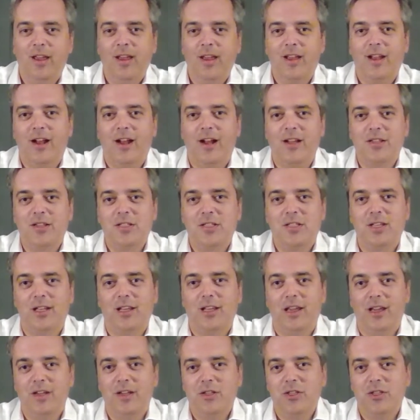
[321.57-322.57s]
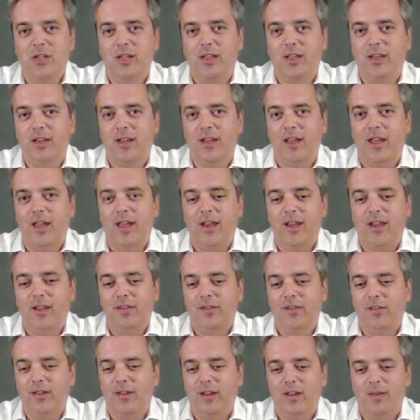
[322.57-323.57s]
Constellation, and
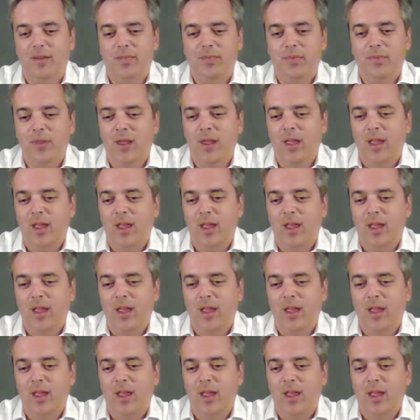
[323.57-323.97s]
it's a